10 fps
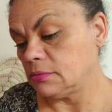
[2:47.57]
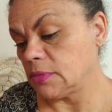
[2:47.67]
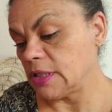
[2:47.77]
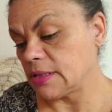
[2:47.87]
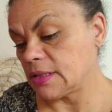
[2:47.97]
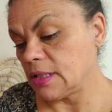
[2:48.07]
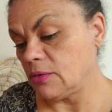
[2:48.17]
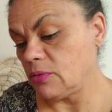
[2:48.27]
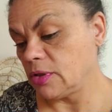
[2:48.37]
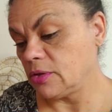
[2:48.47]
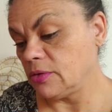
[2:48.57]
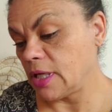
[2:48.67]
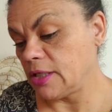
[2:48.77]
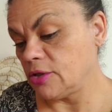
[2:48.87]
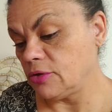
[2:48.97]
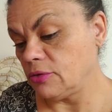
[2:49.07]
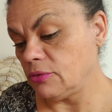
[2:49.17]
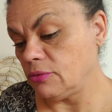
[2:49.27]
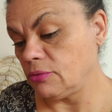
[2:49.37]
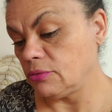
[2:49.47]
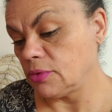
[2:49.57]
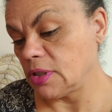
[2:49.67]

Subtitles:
let's see, what do they do?